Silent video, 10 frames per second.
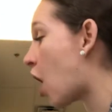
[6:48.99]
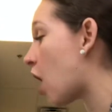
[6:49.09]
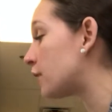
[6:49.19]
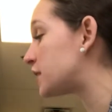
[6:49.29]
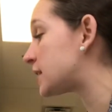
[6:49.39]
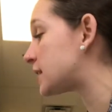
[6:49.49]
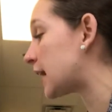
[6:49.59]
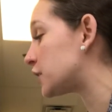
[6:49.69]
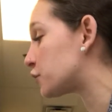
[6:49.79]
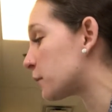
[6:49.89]
all of the
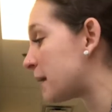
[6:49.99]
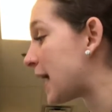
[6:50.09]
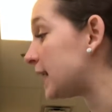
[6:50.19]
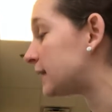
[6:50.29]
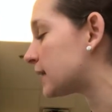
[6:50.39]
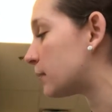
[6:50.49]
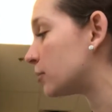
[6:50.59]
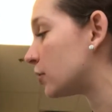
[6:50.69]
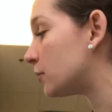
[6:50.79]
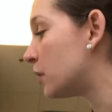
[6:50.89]
states from A to
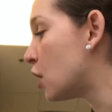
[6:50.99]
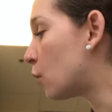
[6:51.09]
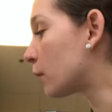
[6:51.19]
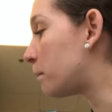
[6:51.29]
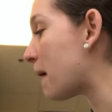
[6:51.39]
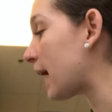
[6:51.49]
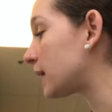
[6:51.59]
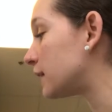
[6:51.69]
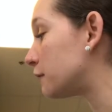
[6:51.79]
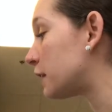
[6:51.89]
W were back
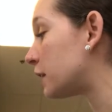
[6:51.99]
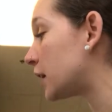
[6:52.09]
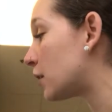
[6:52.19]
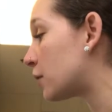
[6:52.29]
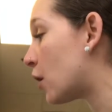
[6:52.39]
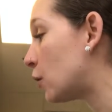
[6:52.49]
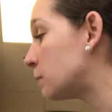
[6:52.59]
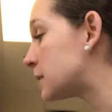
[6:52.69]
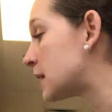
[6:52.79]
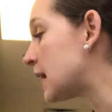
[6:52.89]
in their very own
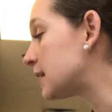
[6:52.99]
homes.